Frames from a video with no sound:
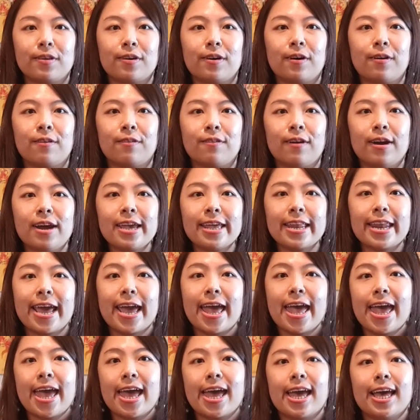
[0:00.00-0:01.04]
Alright,
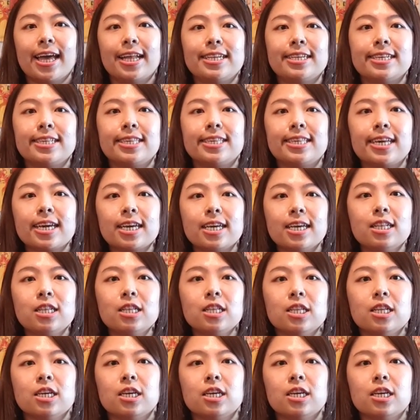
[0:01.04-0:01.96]
and the second